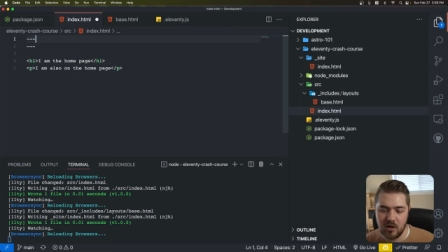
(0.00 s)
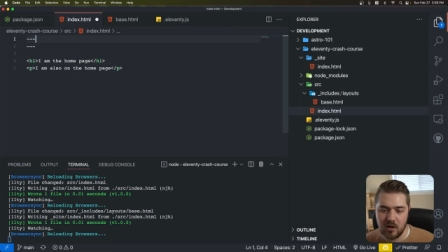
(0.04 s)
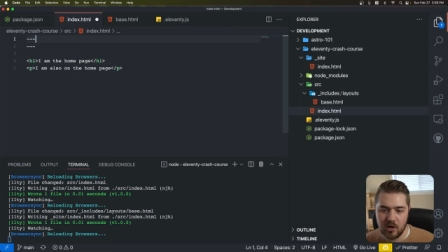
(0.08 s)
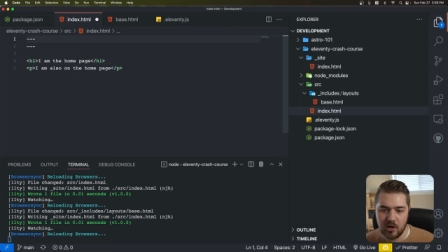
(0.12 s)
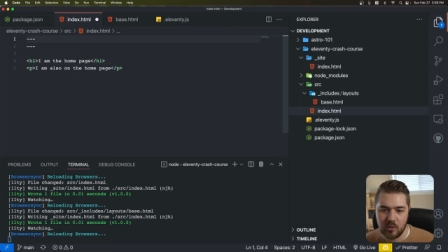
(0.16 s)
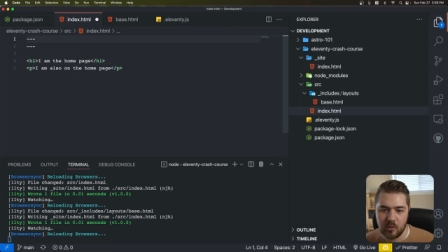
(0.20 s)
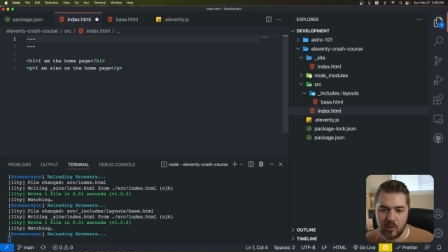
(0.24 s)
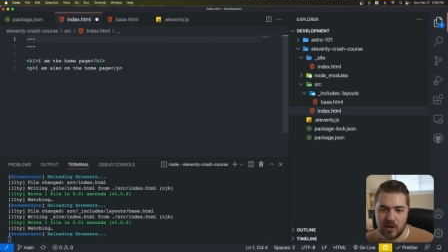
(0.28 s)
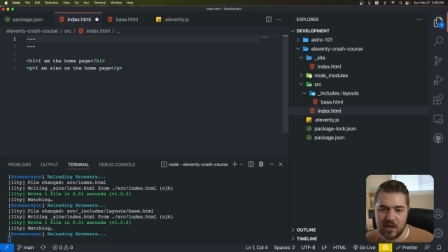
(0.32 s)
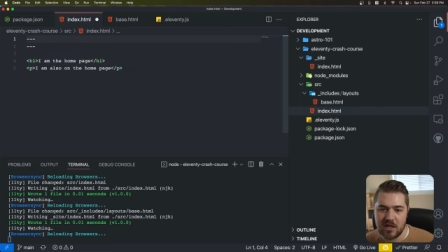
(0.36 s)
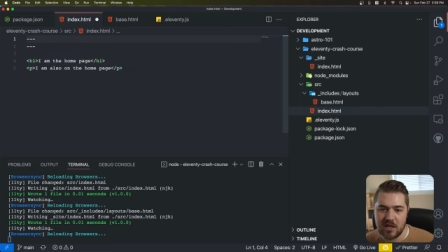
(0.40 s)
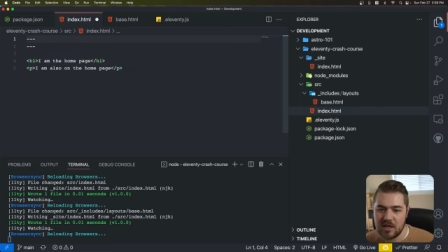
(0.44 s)

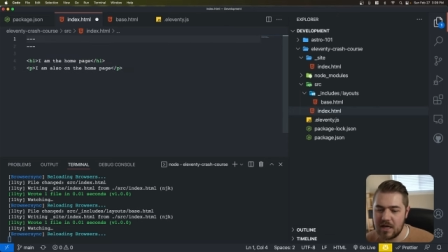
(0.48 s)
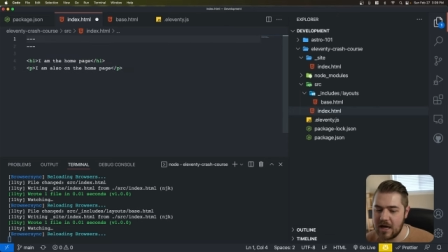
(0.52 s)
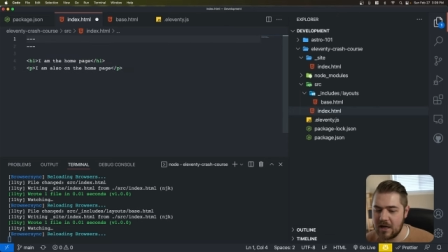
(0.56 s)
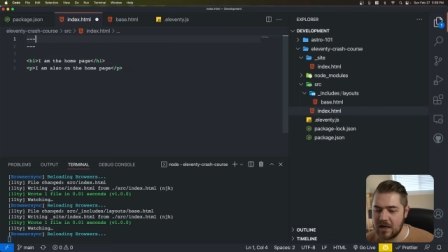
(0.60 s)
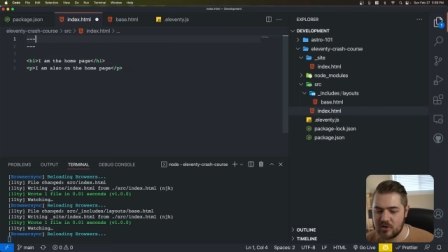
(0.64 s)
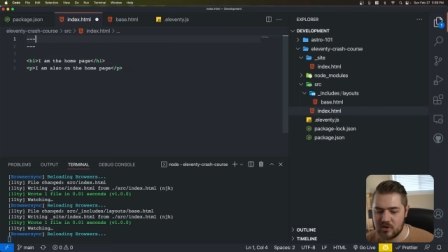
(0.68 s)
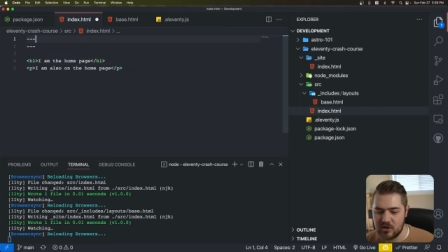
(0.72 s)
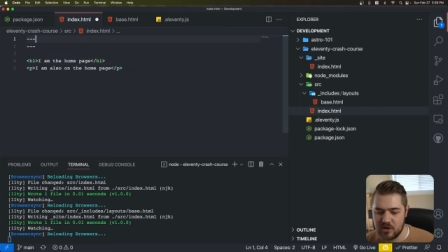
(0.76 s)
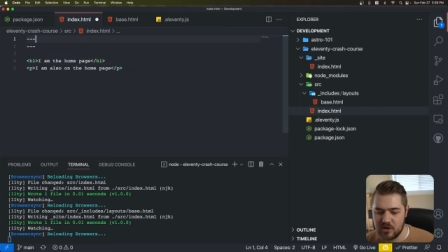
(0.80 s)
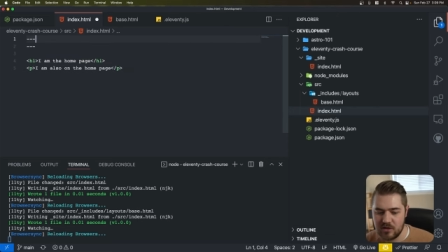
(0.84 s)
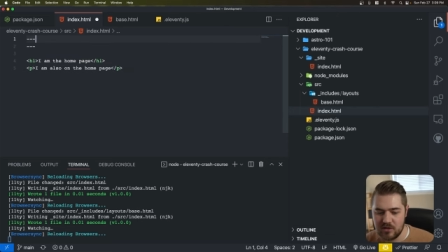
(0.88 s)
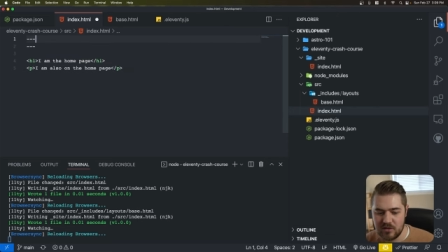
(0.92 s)
three
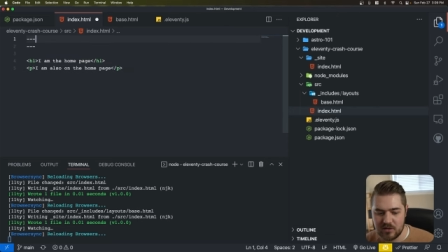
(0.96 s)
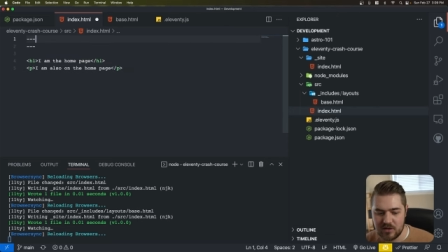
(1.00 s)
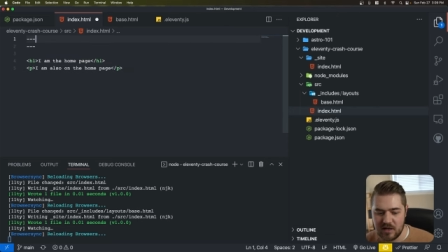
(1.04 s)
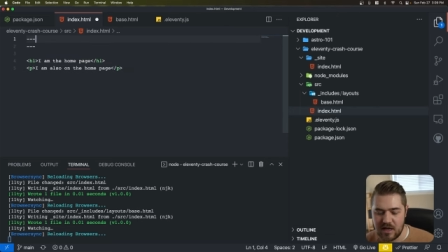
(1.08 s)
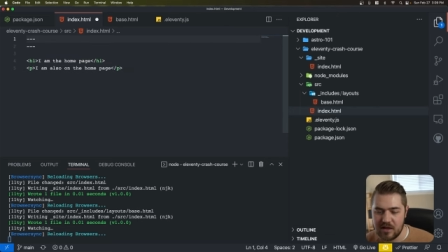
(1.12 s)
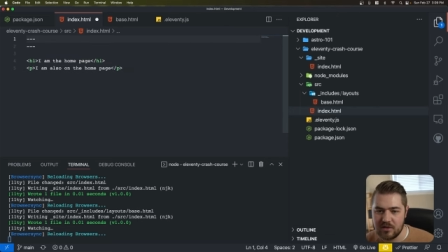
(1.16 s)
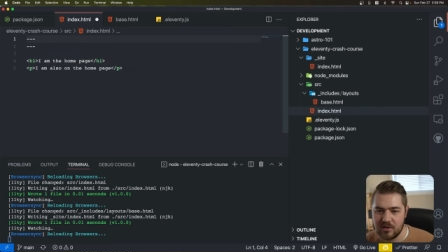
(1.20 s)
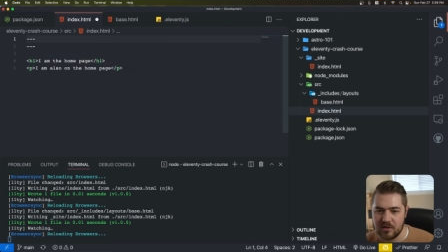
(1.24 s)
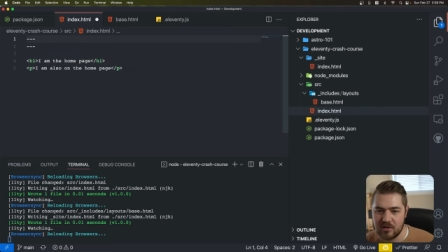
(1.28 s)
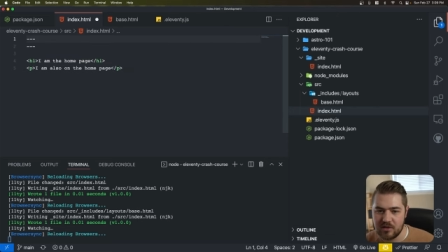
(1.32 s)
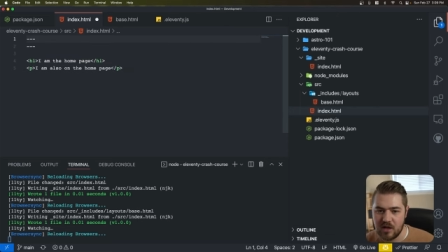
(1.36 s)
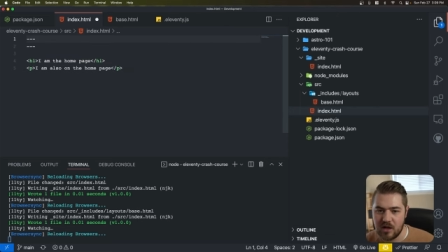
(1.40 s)
dashes
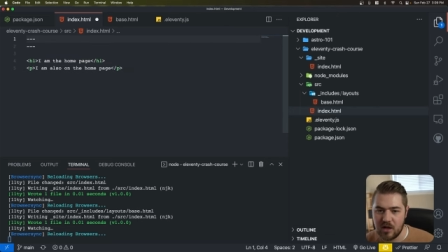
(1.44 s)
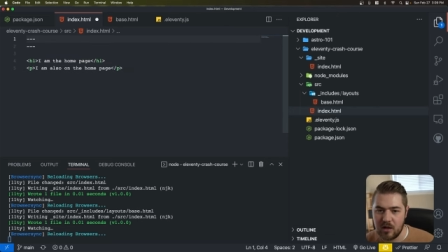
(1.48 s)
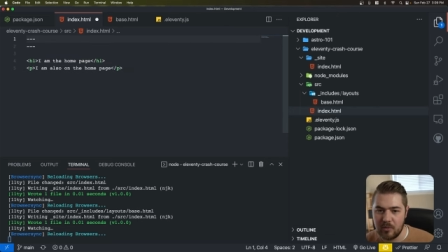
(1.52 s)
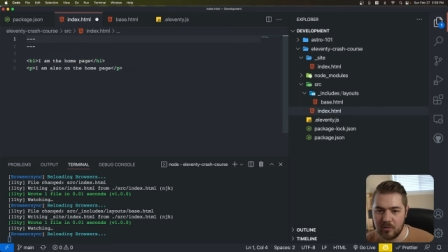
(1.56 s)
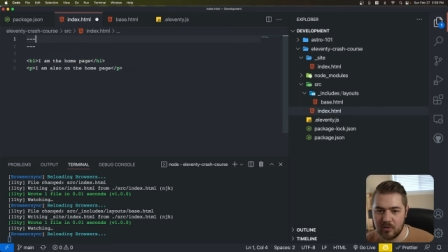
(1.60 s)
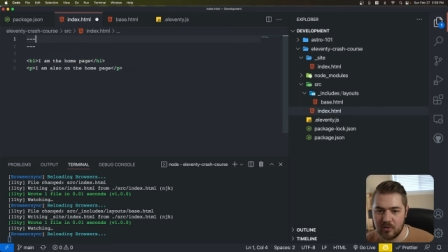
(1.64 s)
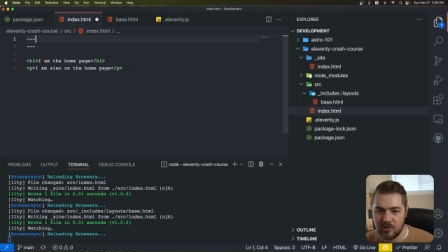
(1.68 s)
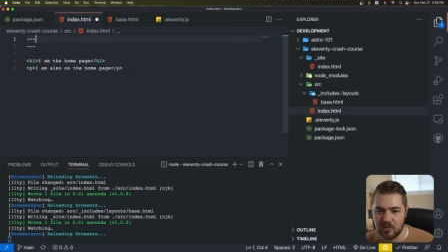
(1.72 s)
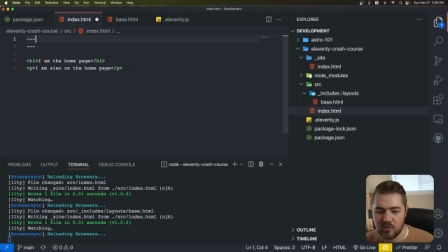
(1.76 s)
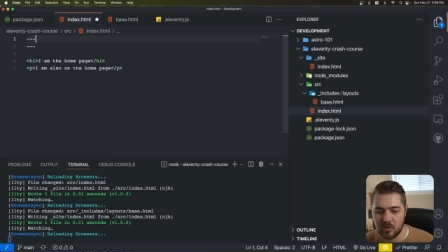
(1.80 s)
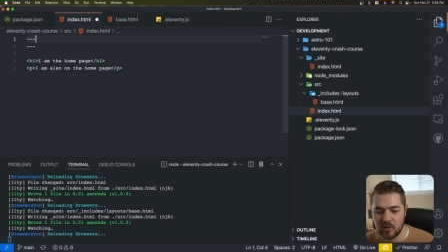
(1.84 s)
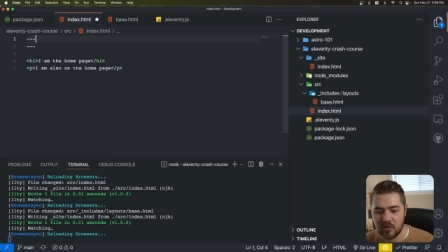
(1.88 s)
at the
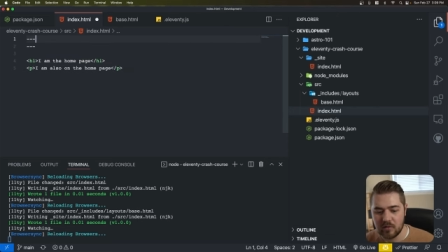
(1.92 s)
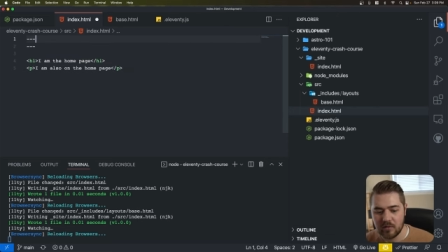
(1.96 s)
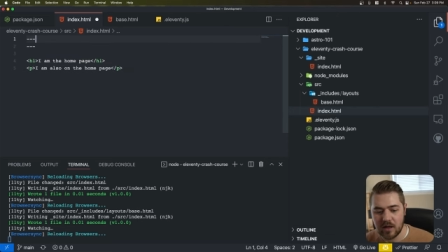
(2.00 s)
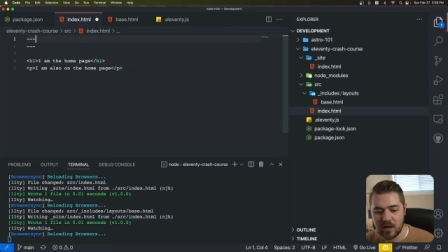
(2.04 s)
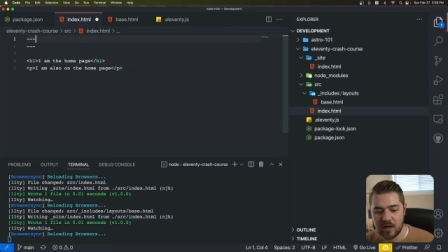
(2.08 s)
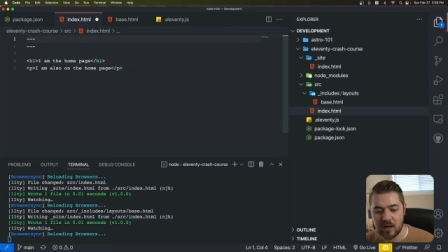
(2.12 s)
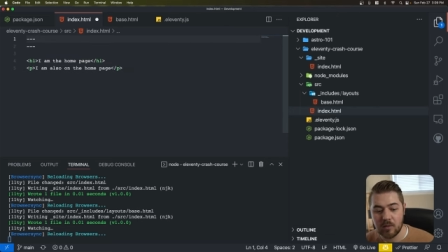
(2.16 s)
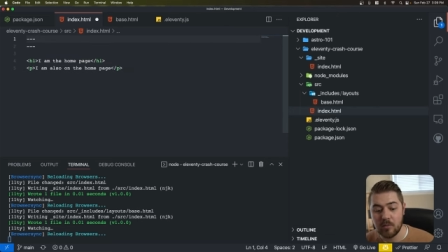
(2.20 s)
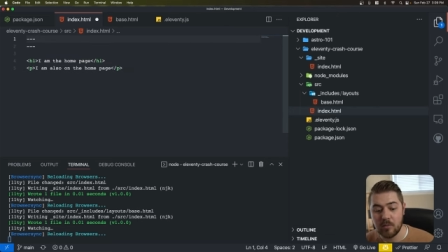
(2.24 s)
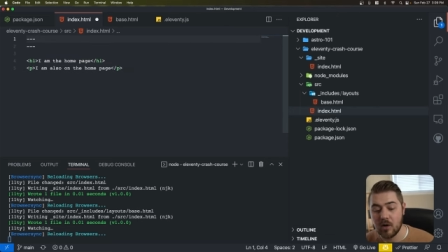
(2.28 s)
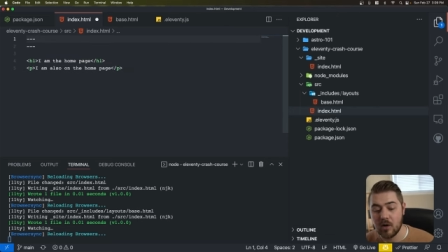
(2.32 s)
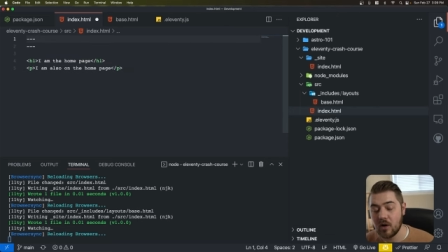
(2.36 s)
top, sort of
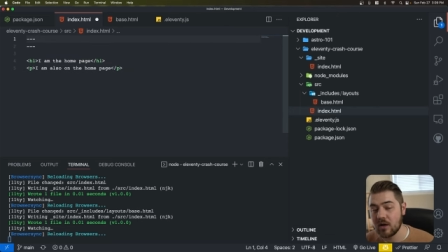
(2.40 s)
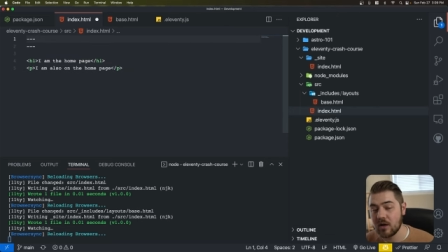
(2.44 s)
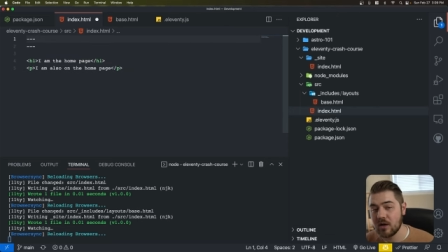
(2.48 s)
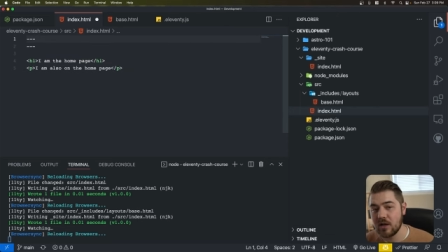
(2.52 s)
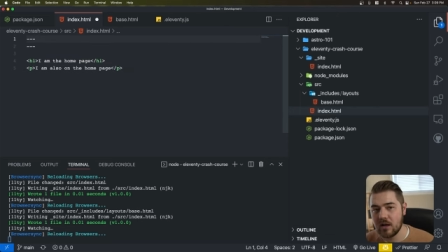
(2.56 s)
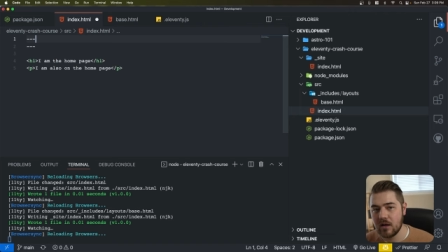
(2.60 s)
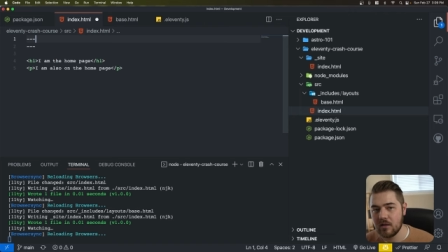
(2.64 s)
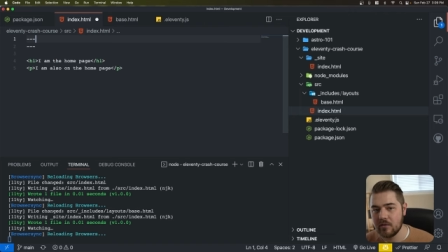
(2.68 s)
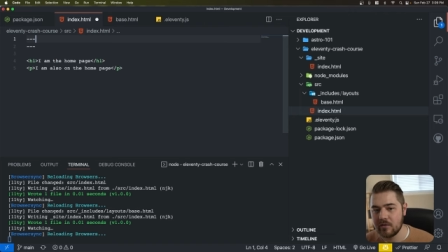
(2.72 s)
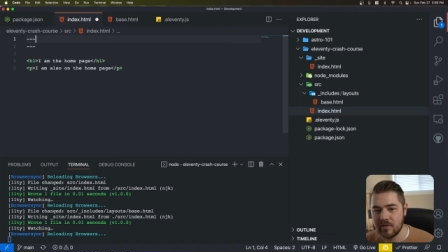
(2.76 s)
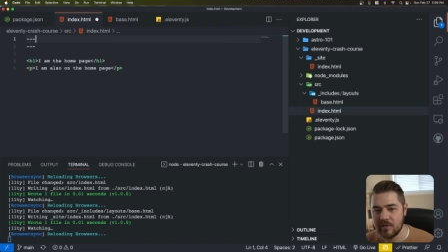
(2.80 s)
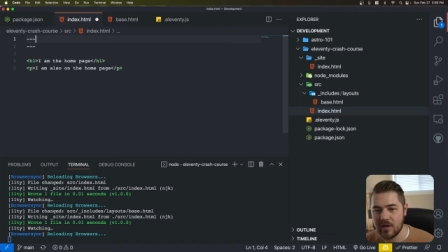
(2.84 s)
like a
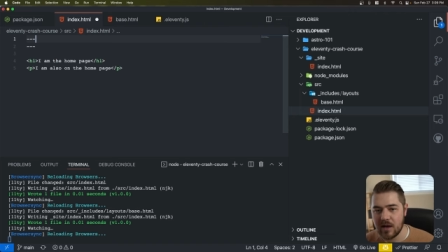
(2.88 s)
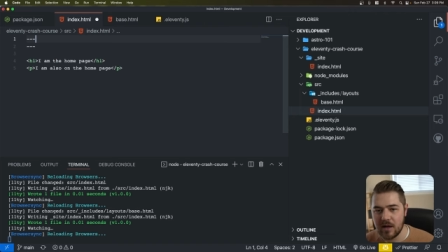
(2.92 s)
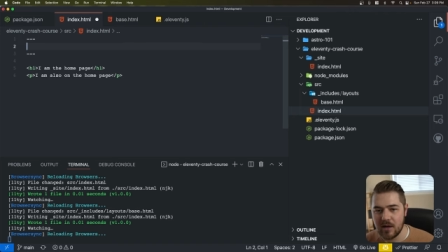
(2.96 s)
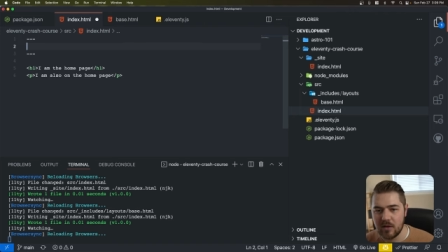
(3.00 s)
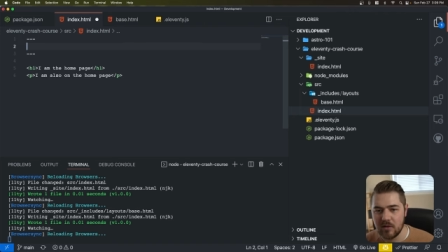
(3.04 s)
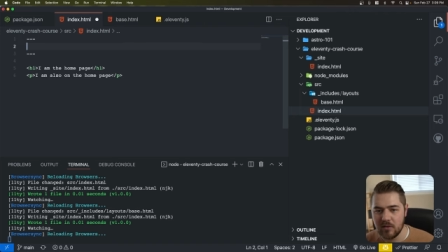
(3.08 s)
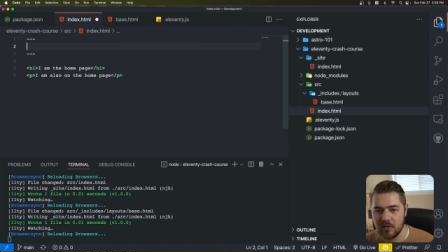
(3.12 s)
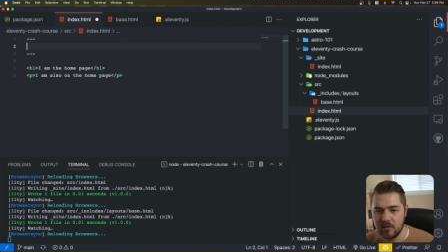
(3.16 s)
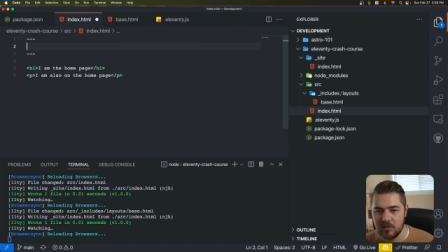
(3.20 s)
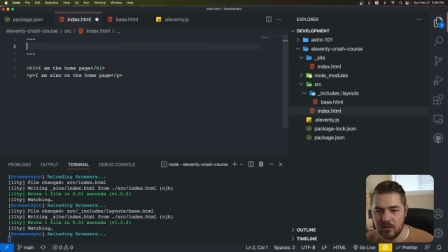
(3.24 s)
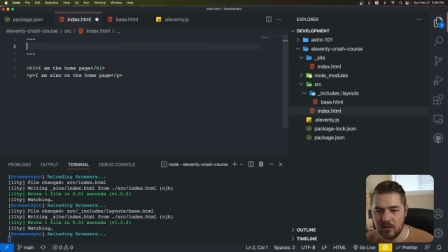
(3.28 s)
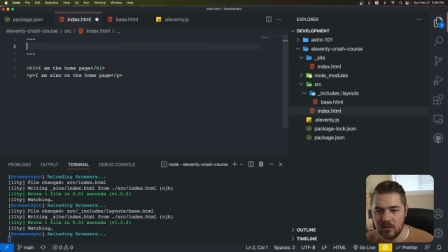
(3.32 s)
markdown
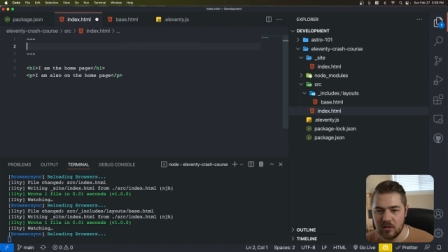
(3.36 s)
file.